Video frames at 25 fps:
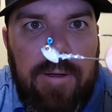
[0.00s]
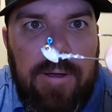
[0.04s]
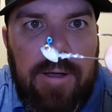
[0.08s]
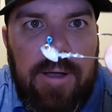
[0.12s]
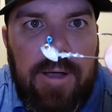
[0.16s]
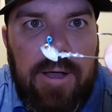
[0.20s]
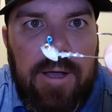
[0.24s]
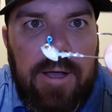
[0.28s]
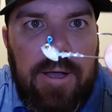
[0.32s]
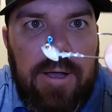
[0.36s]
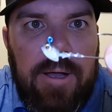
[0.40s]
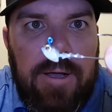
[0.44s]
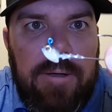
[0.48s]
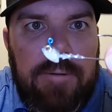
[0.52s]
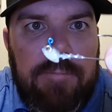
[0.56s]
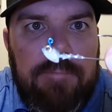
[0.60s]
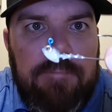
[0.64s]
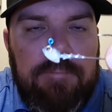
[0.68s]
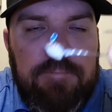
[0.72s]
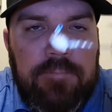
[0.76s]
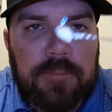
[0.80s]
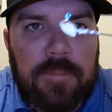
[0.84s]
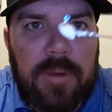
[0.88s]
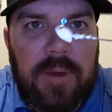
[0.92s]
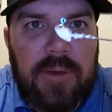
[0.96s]

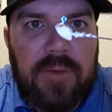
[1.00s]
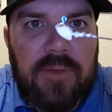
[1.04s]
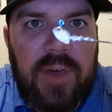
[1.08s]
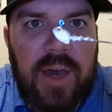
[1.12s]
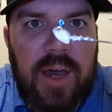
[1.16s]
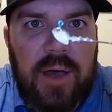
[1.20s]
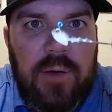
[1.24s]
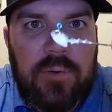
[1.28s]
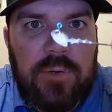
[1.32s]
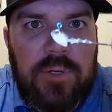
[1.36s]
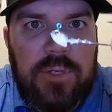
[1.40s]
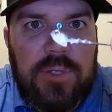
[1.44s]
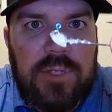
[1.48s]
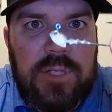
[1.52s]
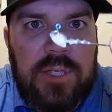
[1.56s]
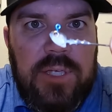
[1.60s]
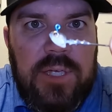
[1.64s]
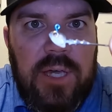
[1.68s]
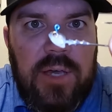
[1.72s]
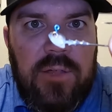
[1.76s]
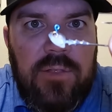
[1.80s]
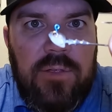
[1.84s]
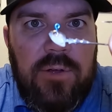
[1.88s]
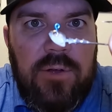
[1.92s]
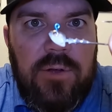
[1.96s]
Um, that was
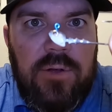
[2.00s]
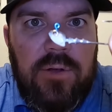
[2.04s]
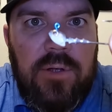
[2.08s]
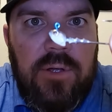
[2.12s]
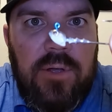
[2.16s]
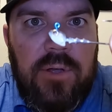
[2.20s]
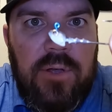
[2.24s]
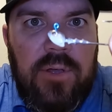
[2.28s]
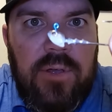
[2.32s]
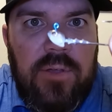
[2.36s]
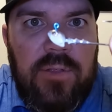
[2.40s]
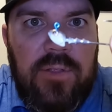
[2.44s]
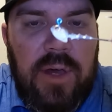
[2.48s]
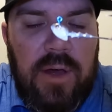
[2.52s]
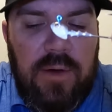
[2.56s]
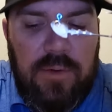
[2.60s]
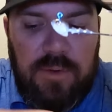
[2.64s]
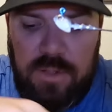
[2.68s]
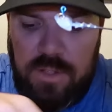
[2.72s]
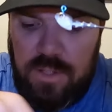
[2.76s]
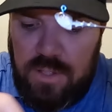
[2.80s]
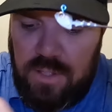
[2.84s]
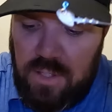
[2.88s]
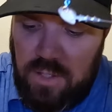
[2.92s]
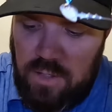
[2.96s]
the other that
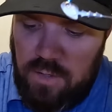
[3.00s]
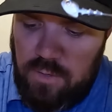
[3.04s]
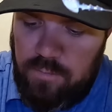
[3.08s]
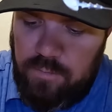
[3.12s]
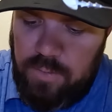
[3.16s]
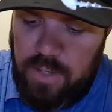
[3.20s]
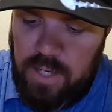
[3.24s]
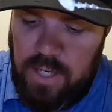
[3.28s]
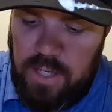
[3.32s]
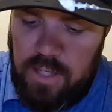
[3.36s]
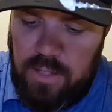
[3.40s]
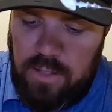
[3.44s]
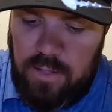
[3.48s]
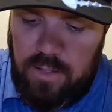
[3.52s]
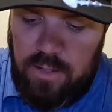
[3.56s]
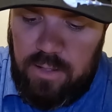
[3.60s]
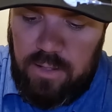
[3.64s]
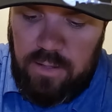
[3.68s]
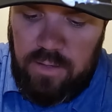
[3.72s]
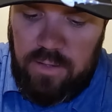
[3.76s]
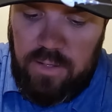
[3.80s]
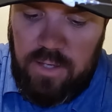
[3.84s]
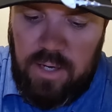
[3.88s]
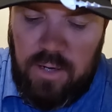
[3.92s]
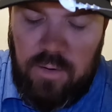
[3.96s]
was the other bait
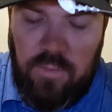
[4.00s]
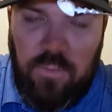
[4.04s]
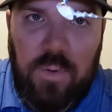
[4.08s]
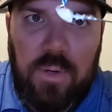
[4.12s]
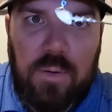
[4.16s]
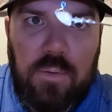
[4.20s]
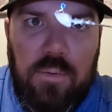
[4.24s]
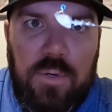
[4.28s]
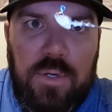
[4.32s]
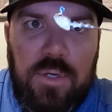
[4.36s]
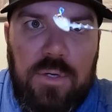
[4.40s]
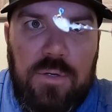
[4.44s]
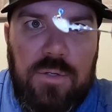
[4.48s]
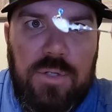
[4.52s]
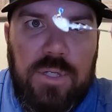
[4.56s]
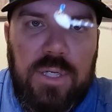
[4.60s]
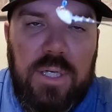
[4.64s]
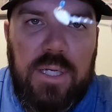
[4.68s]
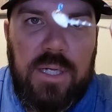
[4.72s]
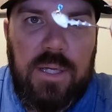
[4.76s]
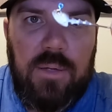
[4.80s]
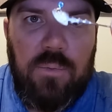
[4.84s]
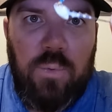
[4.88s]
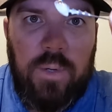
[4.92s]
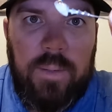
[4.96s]
that we were
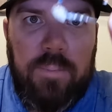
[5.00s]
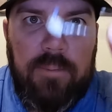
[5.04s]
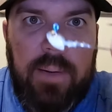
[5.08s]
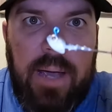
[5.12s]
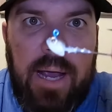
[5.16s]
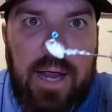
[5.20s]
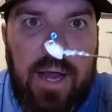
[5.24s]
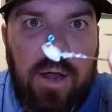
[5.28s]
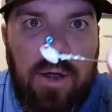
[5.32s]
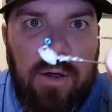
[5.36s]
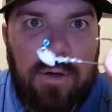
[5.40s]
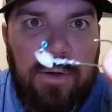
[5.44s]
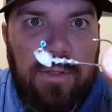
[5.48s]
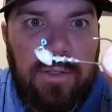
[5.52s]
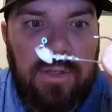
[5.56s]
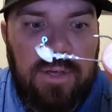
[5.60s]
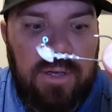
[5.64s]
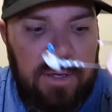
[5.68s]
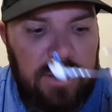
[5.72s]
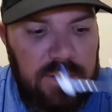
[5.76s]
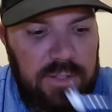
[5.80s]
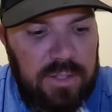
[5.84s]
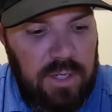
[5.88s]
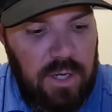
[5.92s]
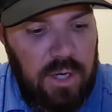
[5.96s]
using and we paired
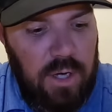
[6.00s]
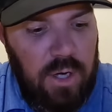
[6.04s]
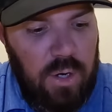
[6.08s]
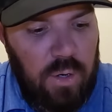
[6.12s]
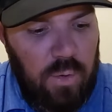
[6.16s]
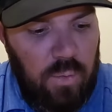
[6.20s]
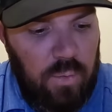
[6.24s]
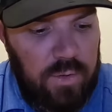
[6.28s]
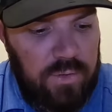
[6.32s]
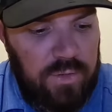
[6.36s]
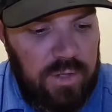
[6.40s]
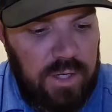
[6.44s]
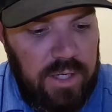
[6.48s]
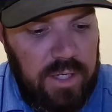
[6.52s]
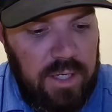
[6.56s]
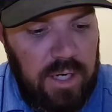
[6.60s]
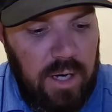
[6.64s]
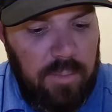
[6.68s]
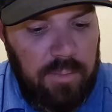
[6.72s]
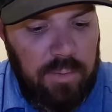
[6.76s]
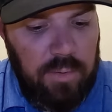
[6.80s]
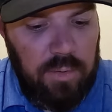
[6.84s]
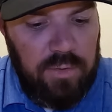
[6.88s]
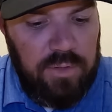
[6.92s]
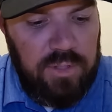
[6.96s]
this with a
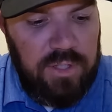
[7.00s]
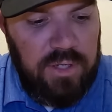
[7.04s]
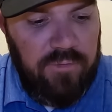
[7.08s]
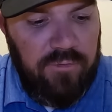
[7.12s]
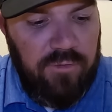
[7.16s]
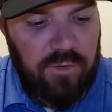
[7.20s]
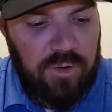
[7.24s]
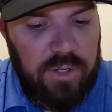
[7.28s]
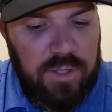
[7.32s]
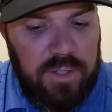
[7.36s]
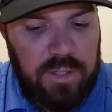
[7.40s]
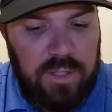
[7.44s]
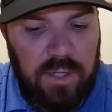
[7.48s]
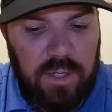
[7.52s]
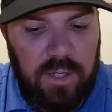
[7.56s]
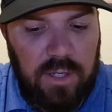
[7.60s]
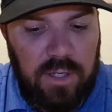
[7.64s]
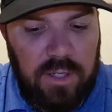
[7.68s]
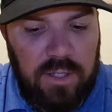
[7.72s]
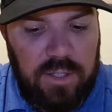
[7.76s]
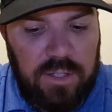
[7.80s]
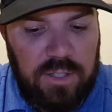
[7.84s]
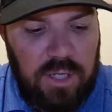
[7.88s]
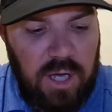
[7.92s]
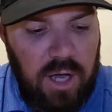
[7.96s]
couple different
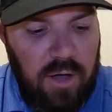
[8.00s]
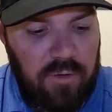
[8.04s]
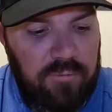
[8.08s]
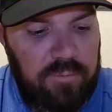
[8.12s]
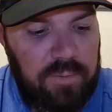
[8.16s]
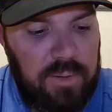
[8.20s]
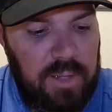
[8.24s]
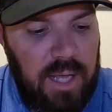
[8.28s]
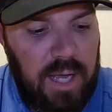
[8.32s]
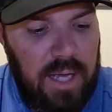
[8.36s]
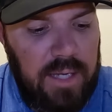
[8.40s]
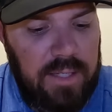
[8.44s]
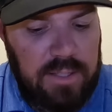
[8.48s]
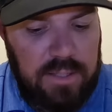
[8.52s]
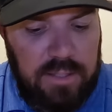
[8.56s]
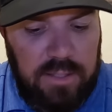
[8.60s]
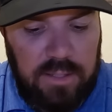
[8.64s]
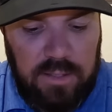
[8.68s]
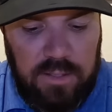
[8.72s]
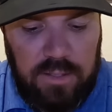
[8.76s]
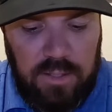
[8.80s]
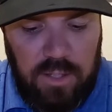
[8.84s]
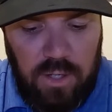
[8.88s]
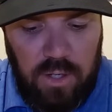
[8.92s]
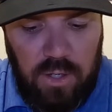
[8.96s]
soft
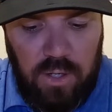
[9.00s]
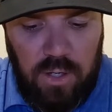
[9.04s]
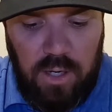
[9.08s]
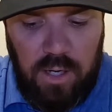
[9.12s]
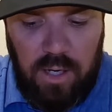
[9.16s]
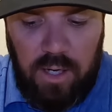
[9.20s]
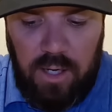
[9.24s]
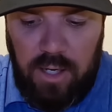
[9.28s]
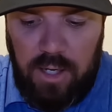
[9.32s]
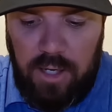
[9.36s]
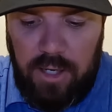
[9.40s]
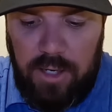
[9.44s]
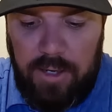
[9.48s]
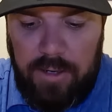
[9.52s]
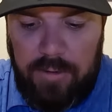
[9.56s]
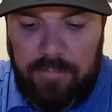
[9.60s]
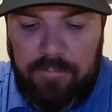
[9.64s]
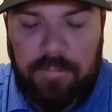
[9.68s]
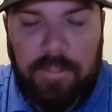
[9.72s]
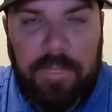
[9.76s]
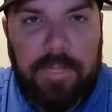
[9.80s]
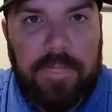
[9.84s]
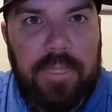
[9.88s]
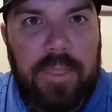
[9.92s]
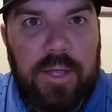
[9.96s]
plastics.
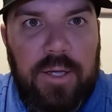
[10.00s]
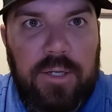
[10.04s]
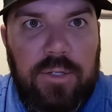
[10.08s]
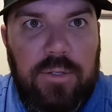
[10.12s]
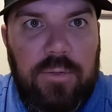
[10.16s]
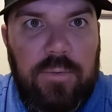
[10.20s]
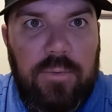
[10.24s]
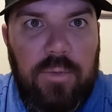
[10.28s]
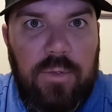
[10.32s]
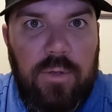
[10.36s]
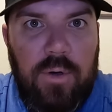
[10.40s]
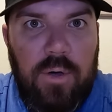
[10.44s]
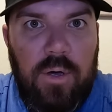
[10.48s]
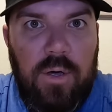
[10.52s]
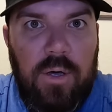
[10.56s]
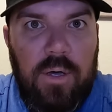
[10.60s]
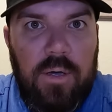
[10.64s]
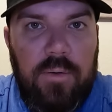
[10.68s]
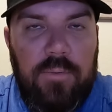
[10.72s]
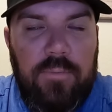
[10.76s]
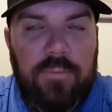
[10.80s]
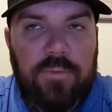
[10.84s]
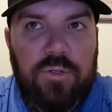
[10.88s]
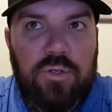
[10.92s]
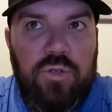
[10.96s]
Um, the,
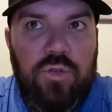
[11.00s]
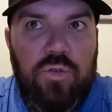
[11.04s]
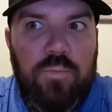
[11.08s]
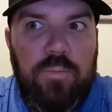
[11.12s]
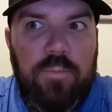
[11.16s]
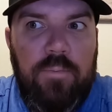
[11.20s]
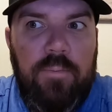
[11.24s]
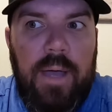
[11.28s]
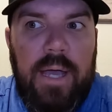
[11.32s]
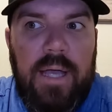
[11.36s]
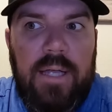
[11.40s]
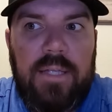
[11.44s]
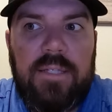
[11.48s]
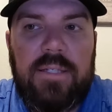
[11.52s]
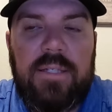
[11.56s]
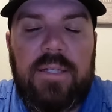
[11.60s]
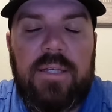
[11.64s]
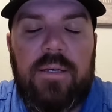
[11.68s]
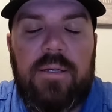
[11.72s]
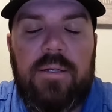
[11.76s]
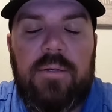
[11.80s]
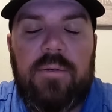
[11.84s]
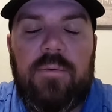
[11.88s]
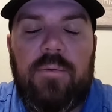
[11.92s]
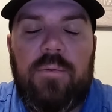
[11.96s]
the two baits
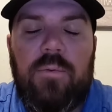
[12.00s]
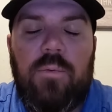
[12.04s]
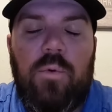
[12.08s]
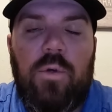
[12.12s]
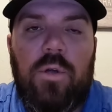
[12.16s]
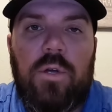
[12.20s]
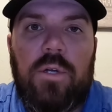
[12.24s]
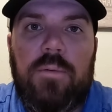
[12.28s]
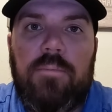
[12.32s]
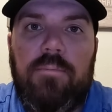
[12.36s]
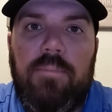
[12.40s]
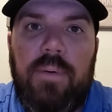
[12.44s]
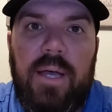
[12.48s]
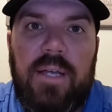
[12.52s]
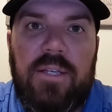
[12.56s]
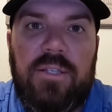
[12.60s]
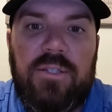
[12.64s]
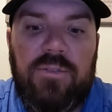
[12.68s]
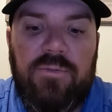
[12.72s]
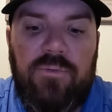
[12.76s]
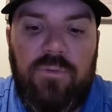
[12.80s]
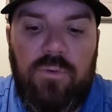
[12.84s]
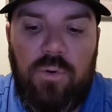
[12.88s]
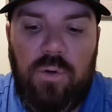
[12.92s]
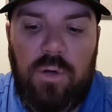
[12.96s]
that worked
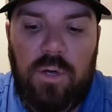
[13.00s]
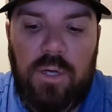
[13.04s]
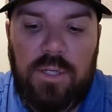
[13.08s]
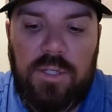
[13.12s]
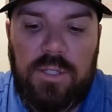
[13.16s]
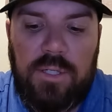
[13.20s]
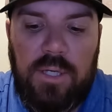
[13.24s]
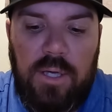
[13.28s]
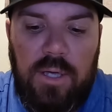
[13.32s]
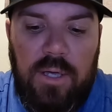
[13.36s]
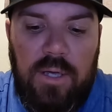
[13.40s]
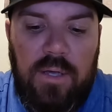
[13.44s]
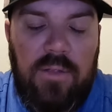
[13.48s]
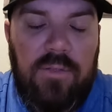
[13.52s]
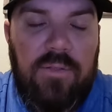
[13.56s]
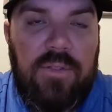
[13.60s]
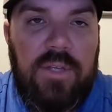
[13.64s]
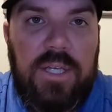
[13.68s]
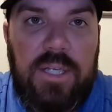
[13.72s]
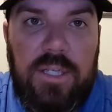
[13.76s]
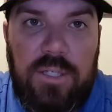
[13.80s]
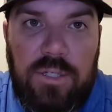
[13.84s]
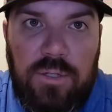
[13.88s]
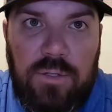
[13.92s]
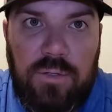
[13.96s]
best for us
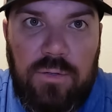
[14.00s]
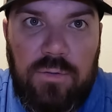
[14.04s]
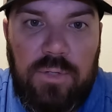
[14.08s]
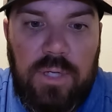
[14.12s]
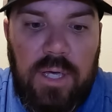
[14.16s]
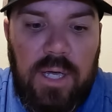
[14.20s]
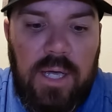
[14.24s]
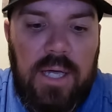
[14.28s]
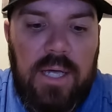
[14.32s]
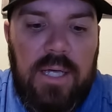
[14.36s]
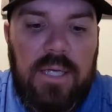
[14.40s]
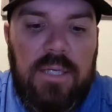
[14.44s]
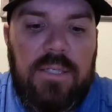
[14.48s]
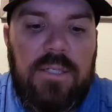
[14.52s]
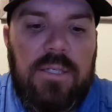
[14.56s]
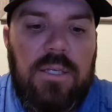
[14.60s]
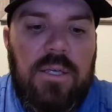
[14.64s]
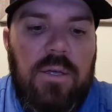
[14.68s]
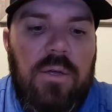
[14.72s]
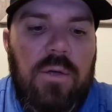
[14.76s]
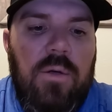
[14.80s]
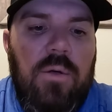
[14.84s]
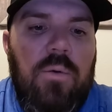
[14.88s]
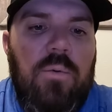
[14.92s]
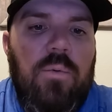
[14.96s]
these two days
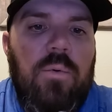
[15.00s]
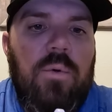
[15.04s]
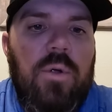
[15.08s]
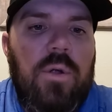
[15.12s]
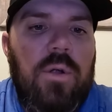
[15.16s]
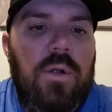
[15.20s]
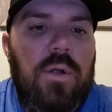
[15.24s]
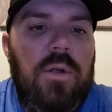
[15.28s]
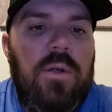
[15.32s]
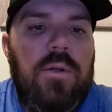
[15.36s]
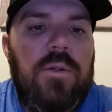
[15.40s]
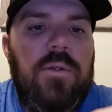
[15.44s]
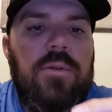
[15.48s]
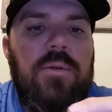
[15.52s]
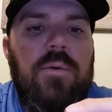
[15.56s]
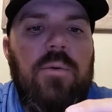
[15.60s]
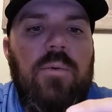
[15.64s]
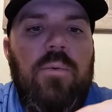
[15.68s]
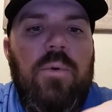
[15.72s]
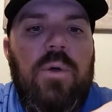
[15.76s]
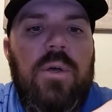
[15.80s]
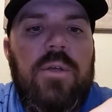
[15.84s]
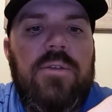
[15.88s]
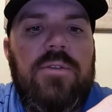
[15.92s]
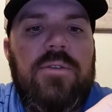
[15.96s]
were
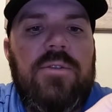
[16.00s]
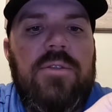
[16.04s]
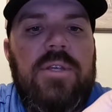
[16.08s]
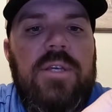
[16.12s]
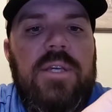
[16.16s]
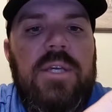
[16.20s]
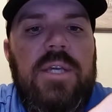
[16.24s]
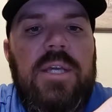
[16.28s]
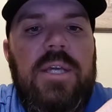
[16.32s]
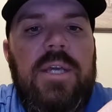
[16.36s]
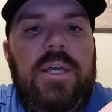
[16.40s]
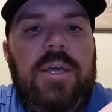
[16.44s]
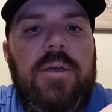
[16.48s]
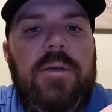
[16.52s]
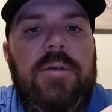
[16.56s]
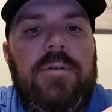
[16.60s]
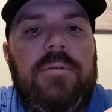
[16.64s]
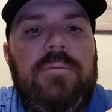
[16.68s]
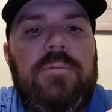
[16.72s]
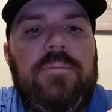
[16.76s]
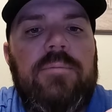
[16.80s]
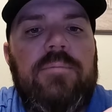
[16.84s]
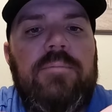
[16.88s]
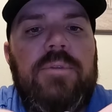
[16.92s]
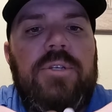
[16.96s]
was the
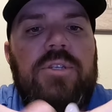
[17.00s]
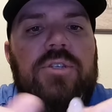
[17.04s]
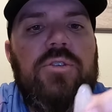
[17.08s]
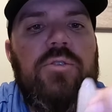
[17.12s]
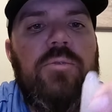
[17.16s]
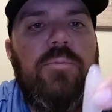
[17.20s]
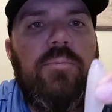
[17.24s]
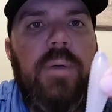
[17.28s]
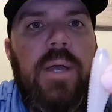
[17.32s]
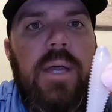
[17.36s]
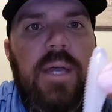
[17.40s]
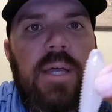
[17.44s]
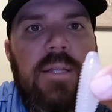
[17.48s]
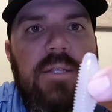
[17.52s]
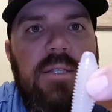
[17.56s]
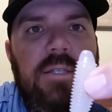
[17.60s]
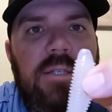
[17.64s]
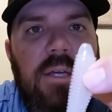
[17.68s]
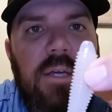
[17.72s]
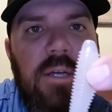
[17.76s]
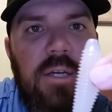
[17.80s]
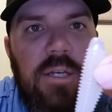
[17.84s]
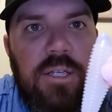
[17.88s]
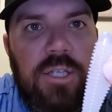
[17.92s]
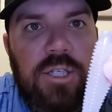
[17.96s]
missile baits
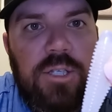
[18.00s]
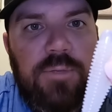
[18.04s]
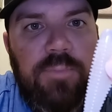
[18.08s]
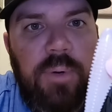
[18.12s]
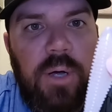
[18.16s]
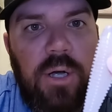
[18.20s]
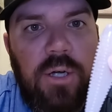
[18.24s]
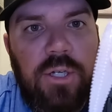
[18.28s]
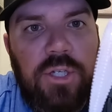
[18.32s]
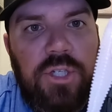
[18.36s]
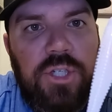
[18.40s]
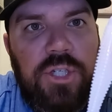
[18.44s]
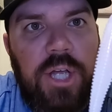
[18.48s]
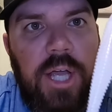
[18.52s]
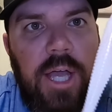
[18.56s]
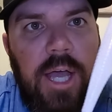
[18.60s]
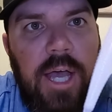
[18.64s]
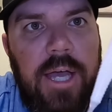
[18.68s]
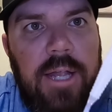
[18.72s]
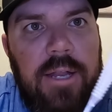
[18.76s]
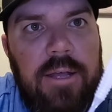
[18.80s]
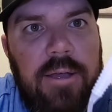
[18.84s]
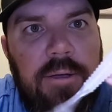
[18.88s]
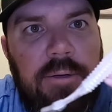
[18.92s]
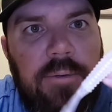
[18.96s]
spunk
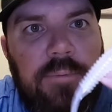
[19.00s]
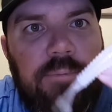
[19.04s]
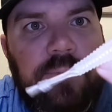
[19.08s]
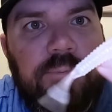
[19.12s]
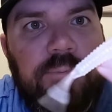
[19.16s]
shad